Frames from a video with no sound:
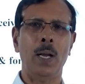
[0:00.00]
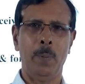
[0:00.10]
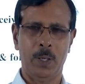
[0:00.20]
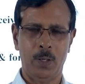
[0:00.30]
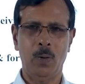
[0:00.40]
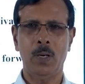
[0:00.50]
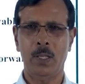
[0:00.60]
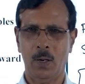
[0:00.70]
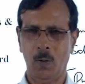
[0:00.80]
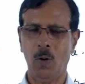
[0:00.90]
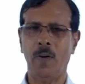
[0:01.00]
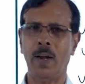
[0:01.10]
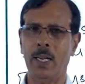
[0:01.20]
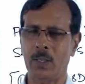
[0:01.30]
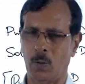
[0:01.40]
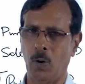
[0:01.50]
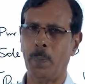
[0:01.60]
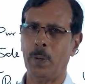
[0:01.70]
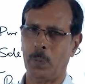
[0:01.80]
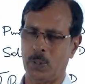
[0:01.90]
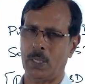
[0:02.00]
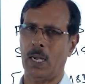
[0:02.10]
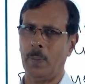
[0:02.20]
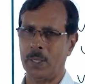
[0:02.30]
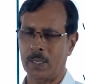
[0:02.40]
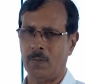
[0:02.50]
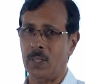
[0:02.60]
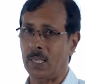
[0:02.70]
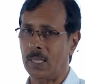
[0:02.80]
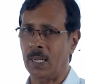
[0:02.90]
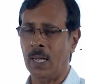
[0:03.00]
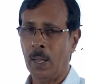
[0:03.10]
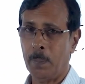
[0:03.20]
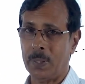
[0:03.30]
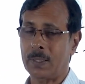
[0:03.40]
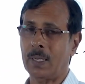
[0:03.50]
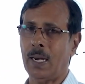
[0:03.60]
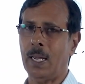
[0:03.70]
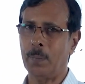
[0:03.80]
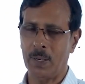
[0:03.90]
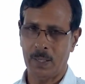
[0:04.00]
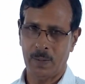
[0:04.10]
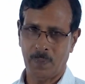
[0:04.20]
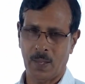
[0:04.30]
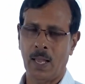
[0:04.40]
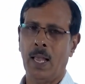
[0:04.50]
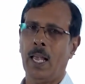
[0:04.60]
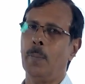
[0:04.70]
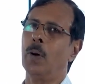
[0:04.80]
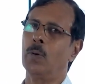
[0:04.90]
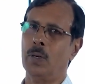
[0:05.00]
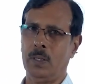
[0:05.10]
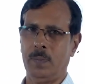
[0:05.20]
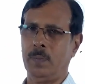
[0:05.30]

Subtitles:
limit or the overnight open position limit within the prescribed amount.